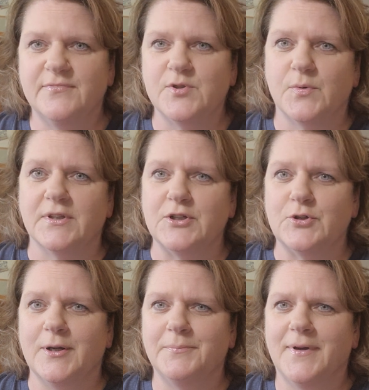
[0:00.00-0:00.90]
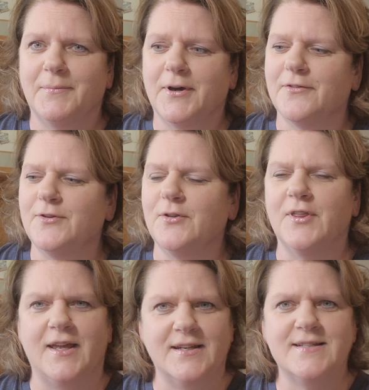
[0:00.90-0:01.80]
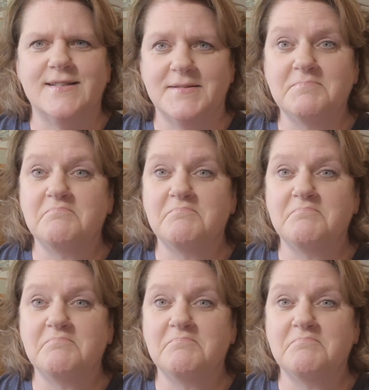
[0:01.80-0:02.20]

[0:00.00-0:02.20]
It was worth the trip. I bought a few things.